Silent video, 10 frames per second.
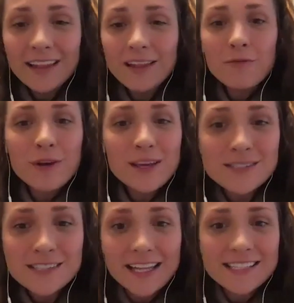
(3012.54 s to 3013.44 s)
I love what
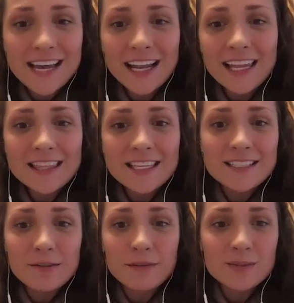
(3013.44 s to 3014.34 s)
you said. It's kind of like the
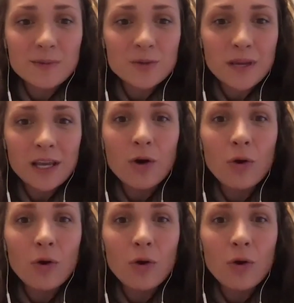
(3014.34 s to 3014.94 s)
difference between